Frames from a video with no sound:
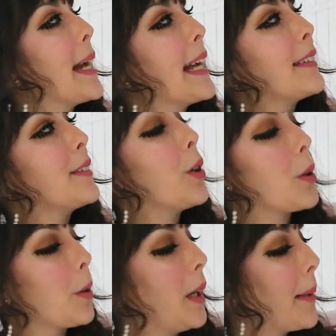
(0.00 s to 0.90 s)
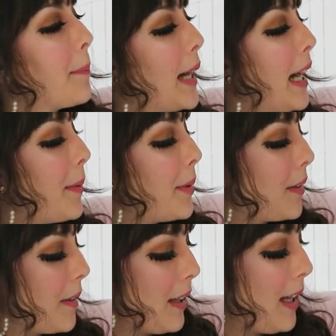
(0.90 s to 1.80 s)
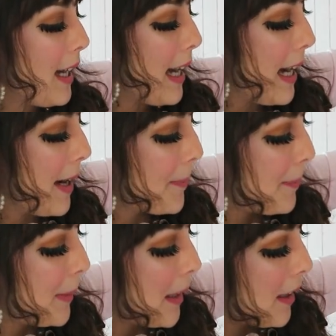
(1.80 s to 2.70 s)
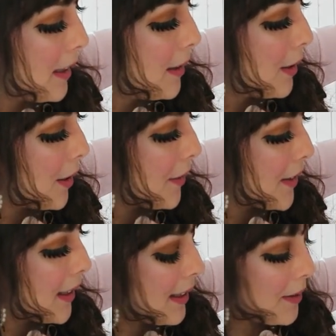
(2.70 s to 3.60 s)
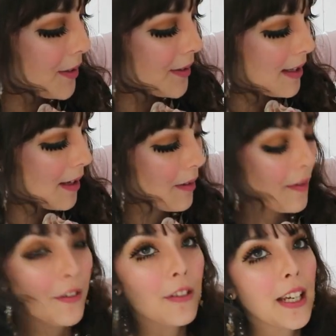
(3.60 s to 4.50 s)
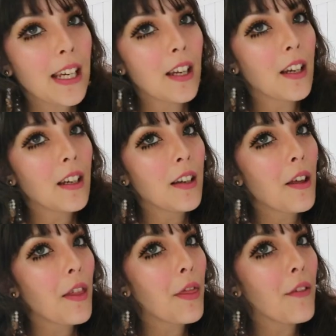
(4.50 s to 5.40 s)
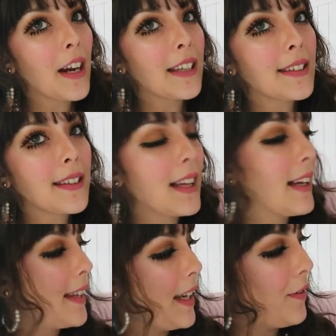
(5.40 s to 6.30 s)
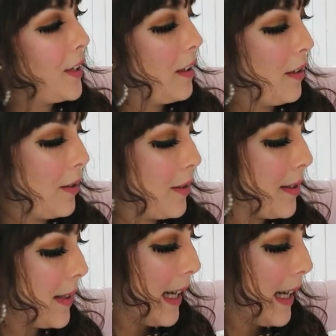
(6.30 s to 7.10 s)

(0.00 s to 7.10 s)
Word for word: pink, not quite purple, um, but I love the little silvery threads that they've used.